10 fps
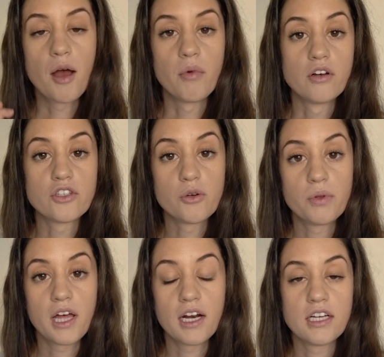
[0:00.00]
I'm also
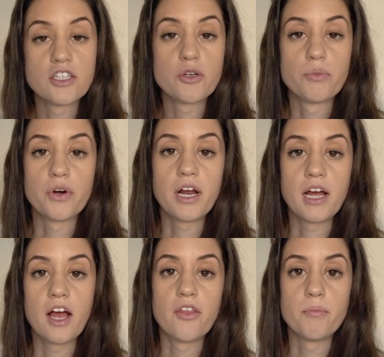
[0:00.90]
planning to
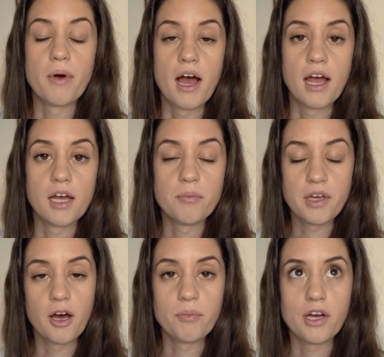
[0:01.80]
bring my
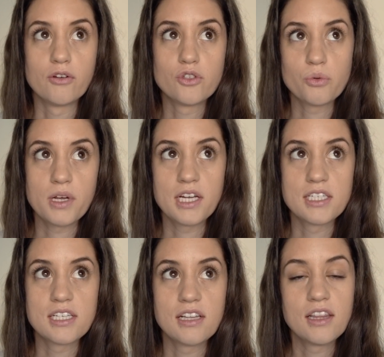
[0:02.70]
Meow Meow
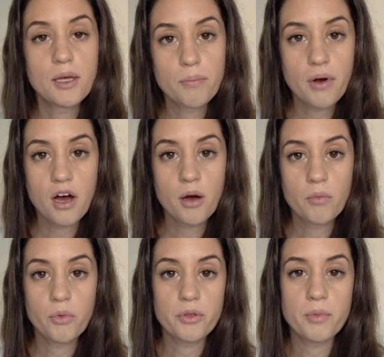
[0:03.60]
Tweet lip
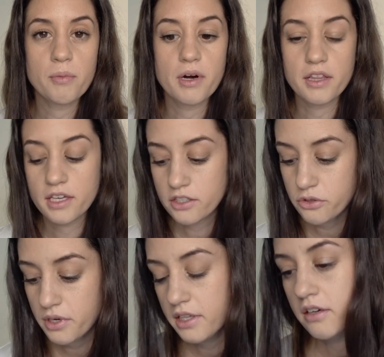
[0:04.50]
balm with me, but I think it's
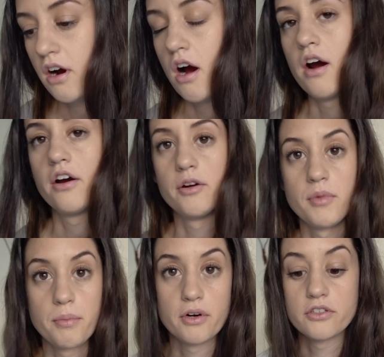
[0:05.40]
already in the car or in
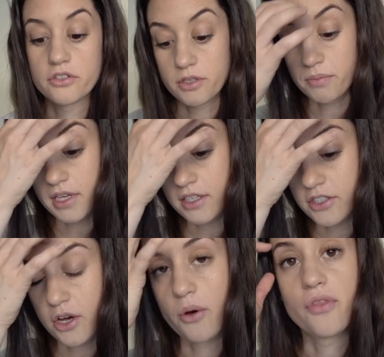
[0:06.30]
my purse or something,
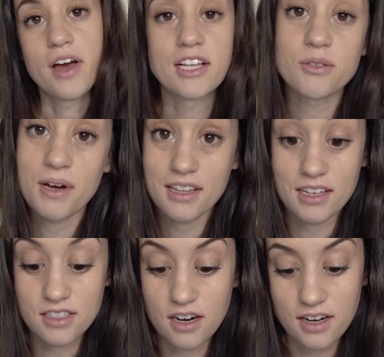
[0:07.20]
so that's why
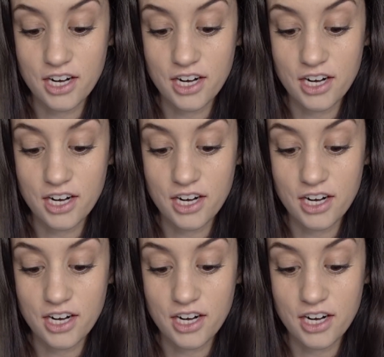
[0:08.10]
that's not